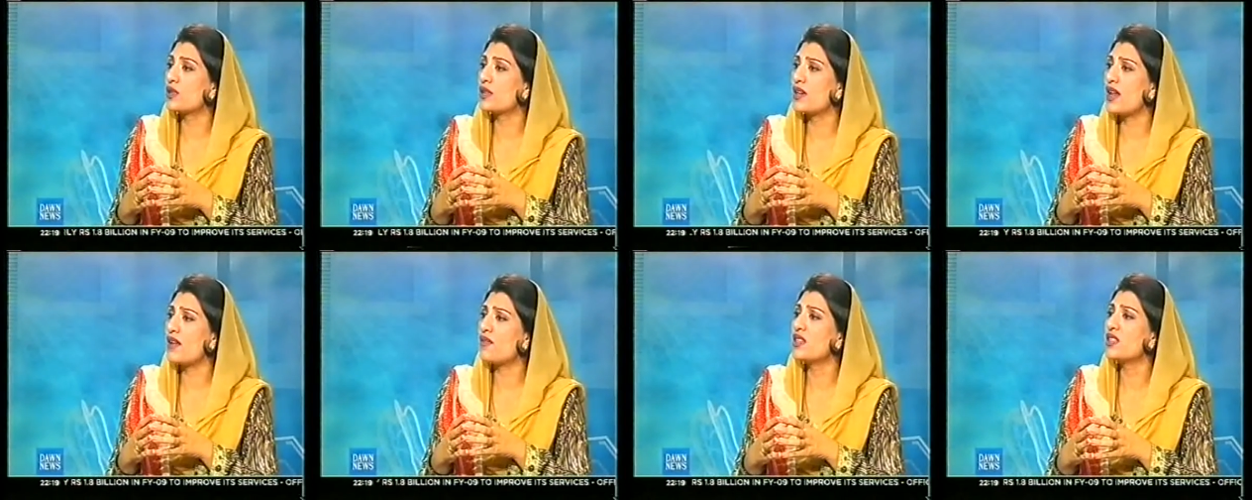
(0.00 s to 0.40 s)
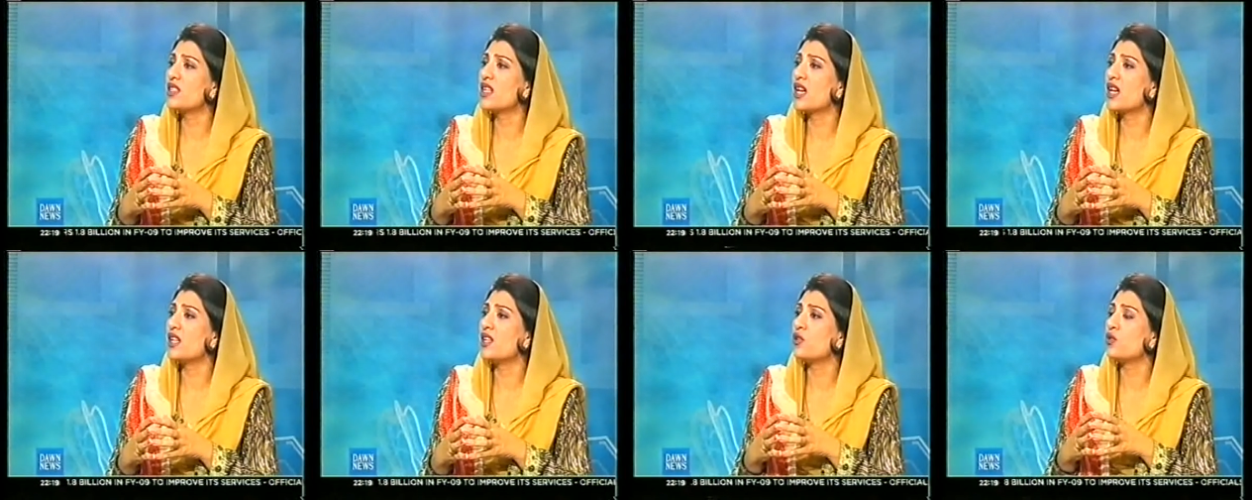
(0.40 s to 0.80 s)
never
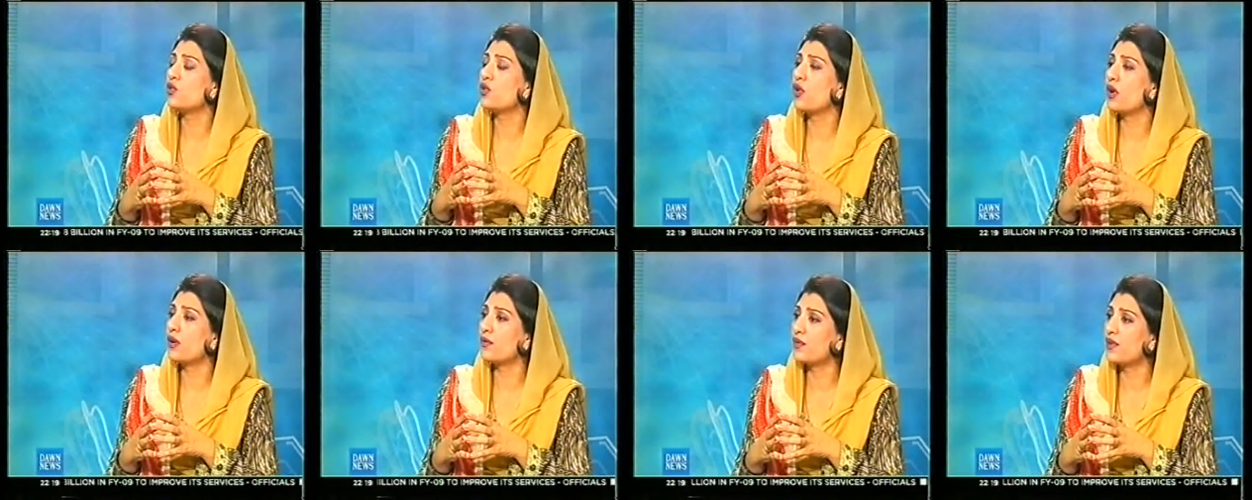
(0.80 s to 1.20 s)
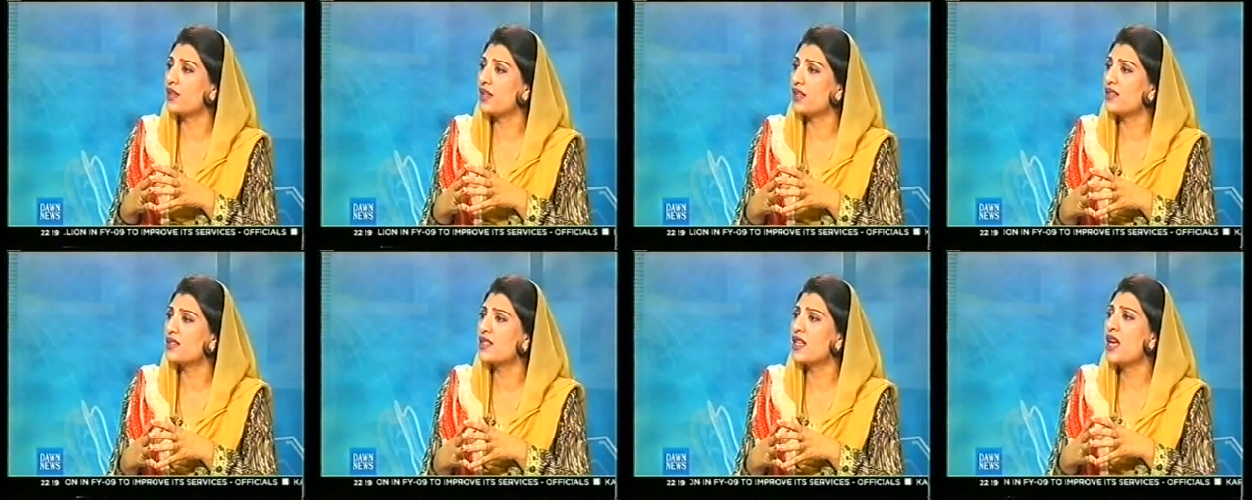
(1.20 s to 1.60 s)
taken into
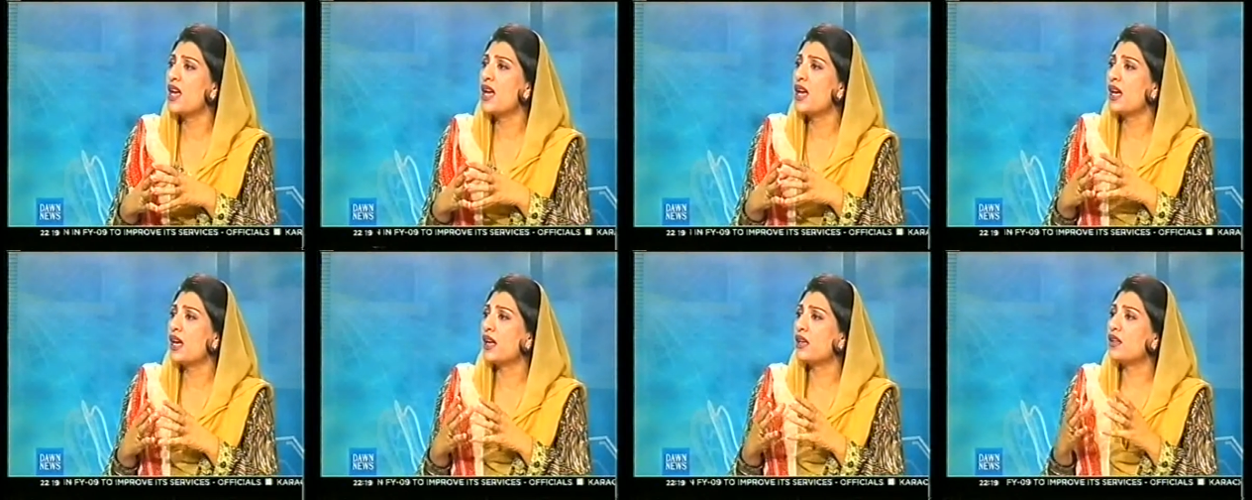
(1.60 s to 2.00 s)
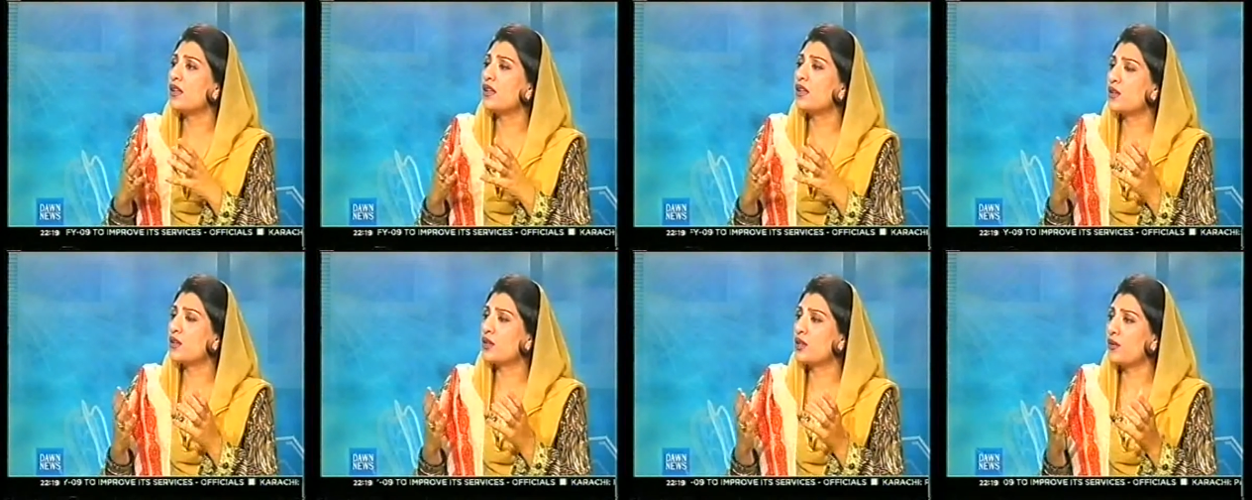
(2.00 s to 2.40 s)
confidence in
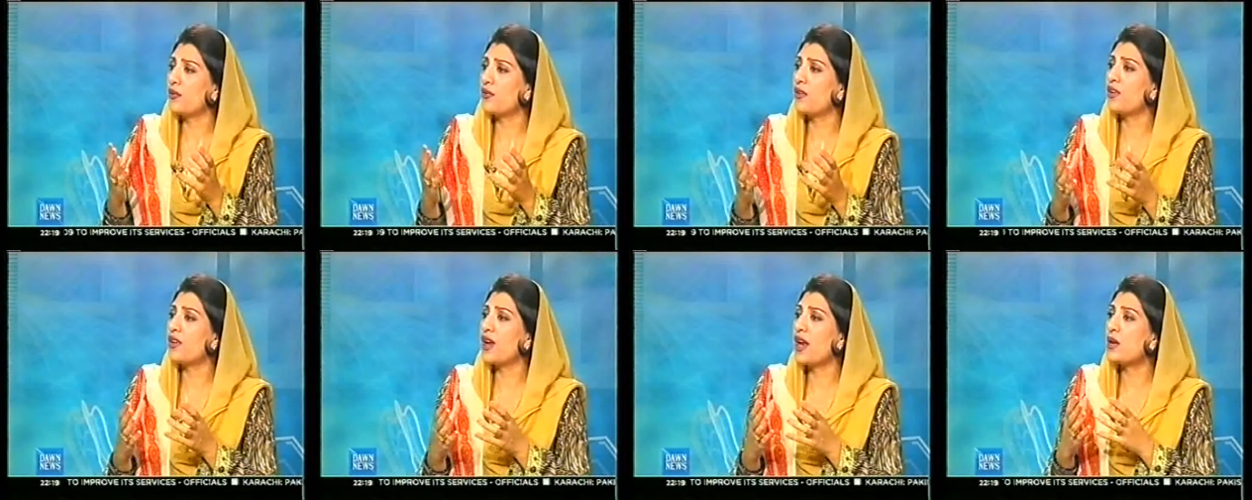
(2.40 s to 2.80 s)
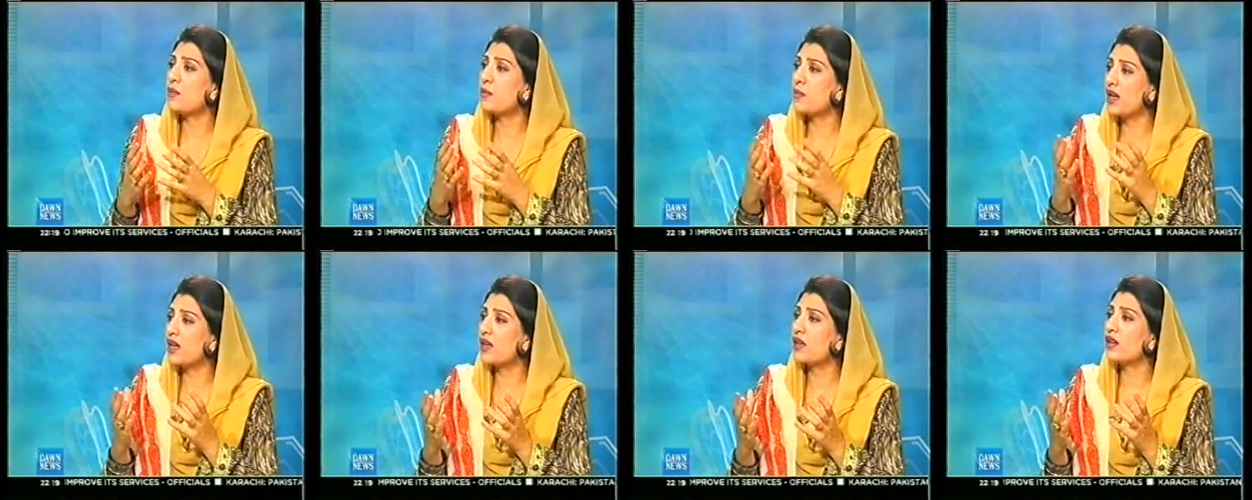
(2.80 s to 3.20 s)
different and
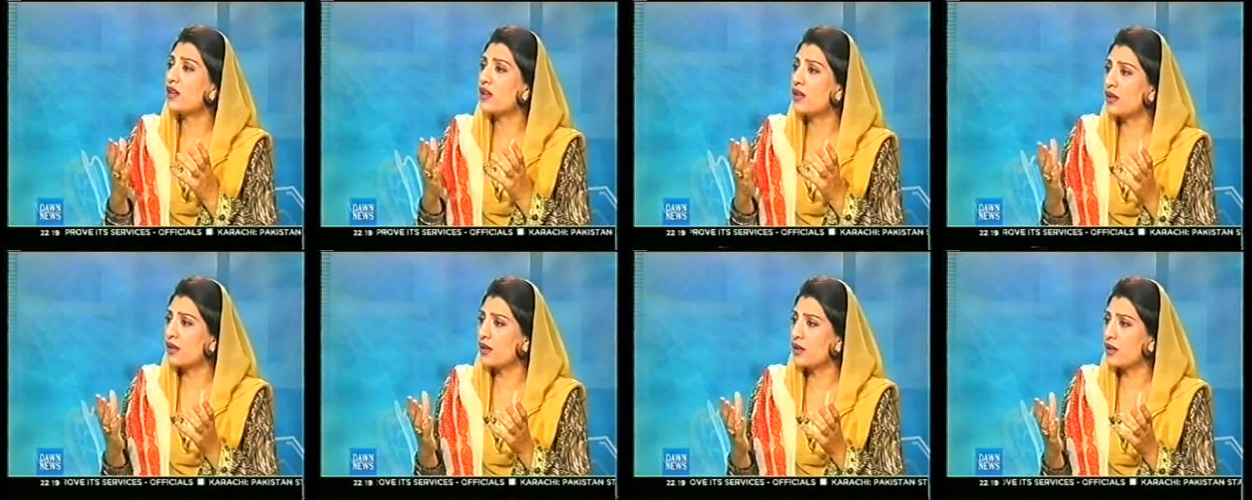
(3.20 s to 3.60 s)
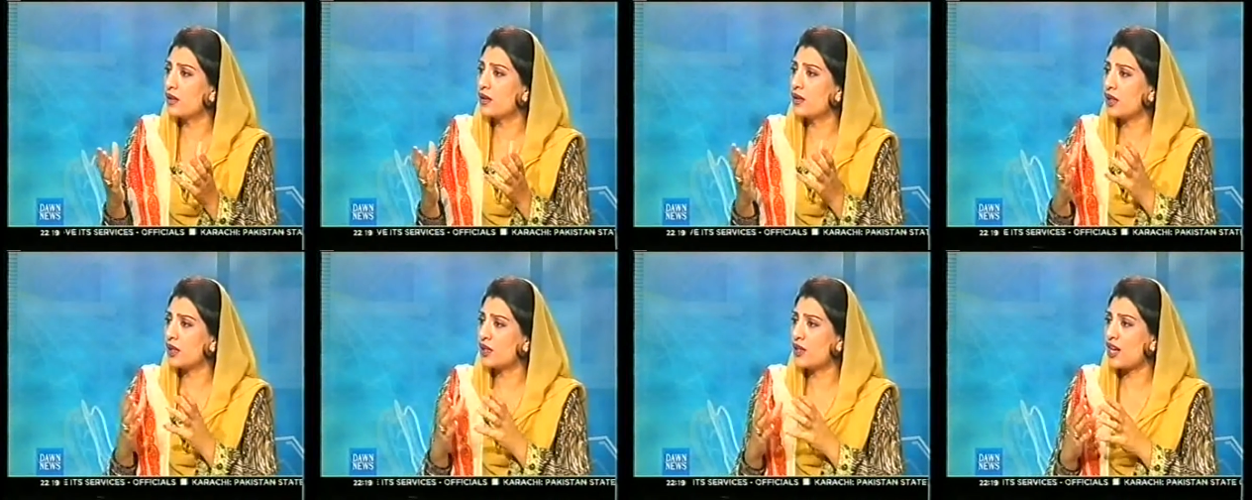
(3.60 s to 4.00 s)
big
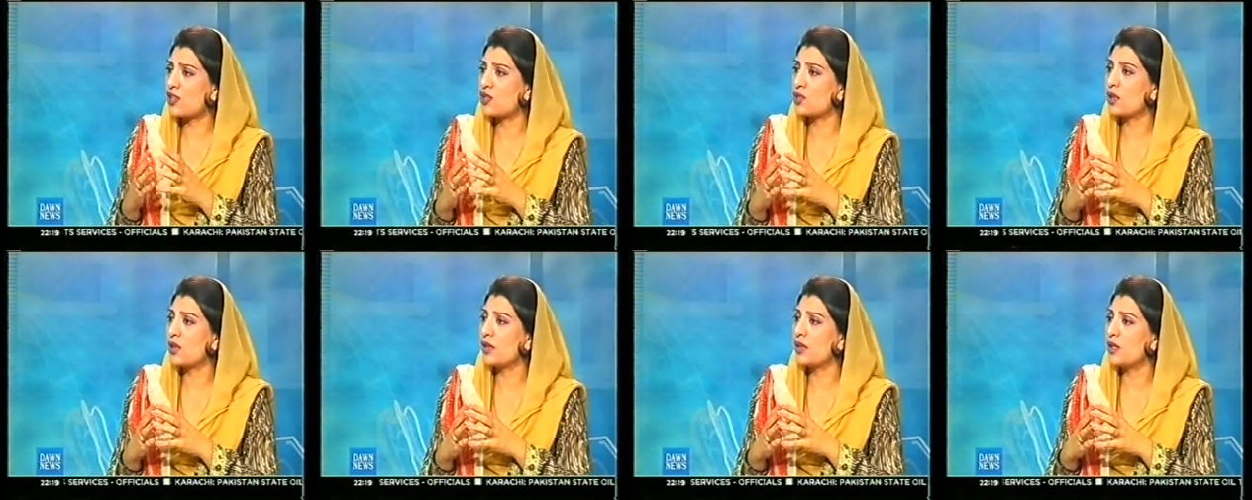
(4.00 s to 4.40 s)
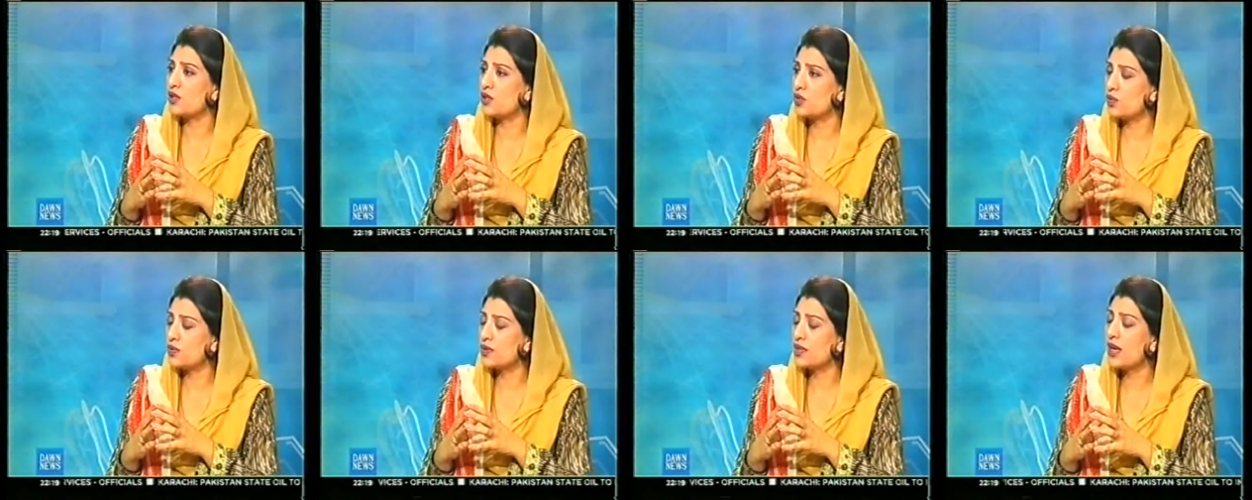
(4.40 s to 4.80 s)
national
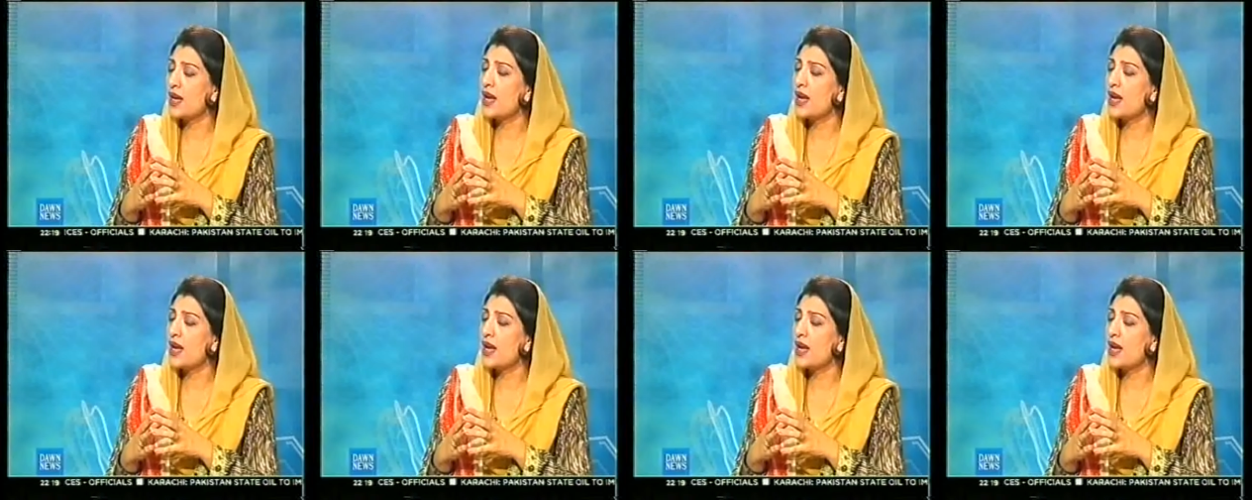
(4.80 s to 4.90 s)
issues.